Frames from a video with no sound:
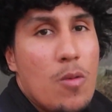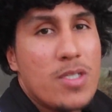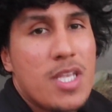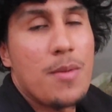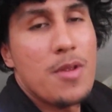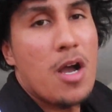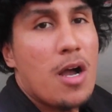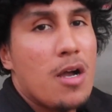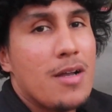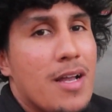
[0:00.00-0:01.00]
what's up
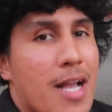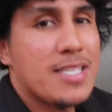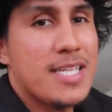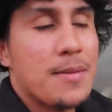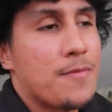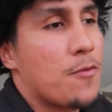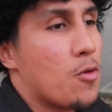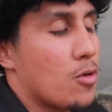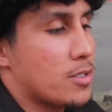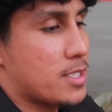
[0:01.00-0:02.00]
y'all i skipped
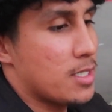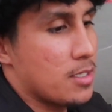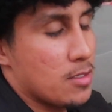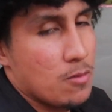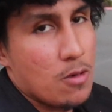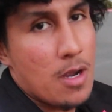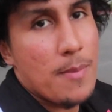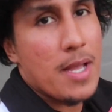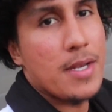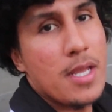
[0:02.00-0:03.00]
forward to where
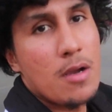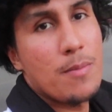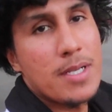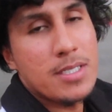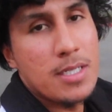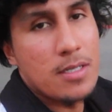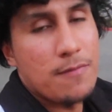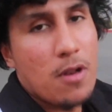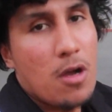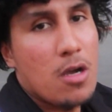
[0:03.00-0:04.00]
i'm at now basically in the
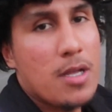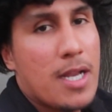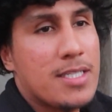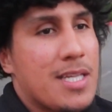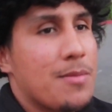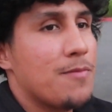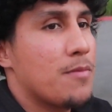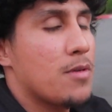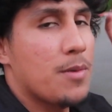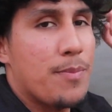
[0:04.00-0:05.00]
vlog i skipped
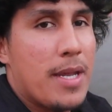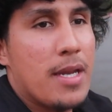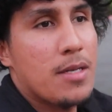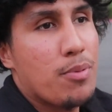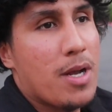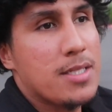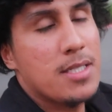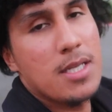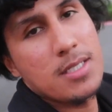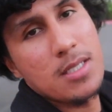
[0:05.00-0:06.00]
the bank
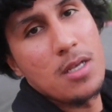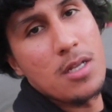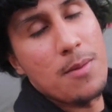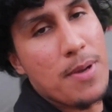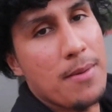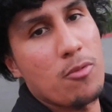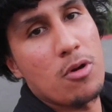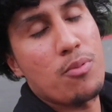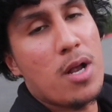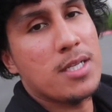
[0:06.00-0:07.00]
process the
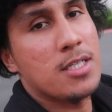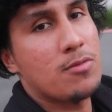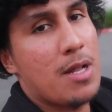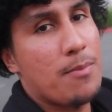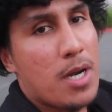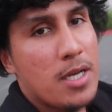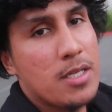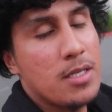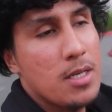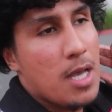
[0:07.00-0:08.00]
paperwork process when i bought
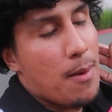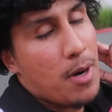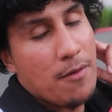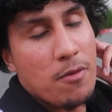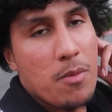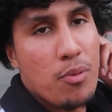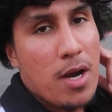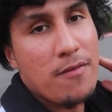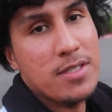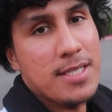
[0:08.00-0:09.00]
it i bought it from a
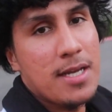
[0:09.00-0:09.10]
private